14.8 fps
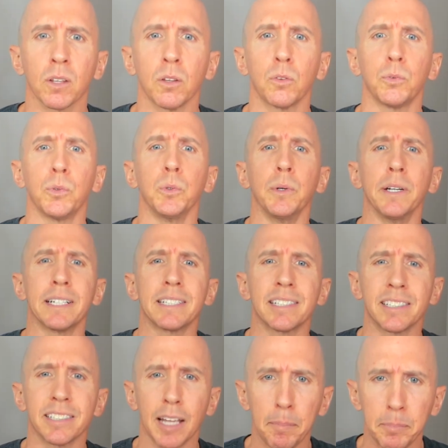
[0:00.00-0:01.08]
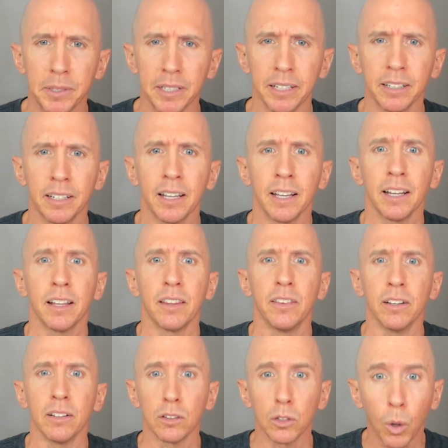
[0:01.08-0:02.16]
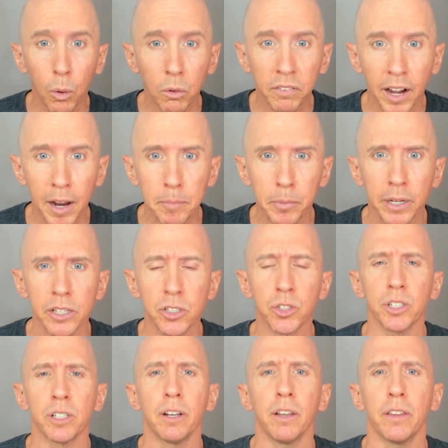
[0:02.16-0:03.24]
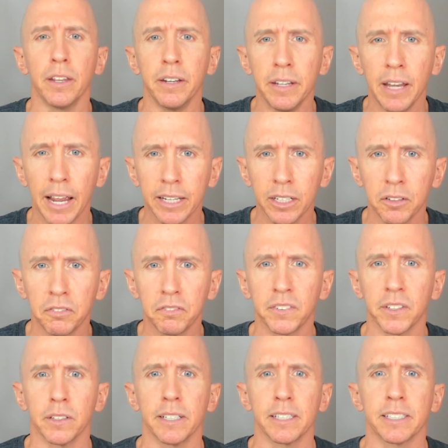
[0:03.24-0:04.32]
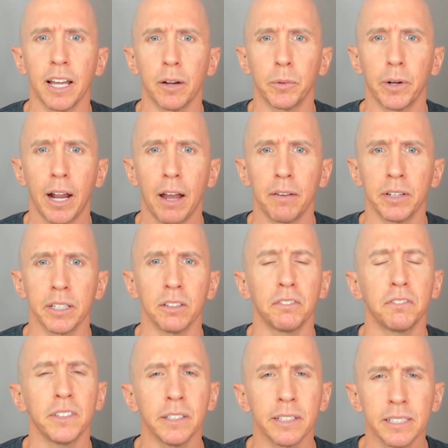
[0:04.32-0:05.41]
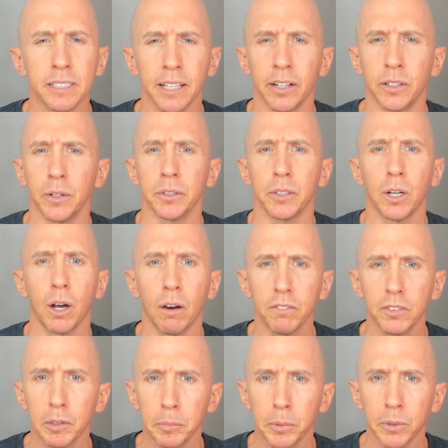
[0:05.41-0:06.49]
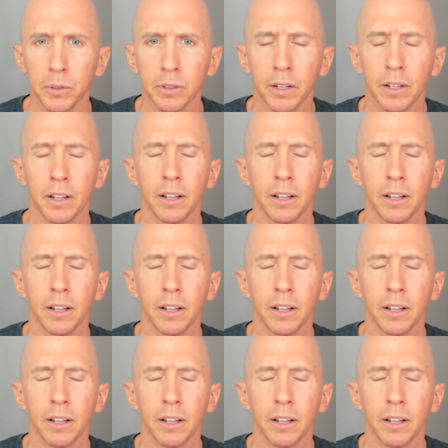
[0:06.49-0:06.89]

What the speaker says: through accepting the low vibration, the negative feelings that we're having, the feelings that are uncomfortable,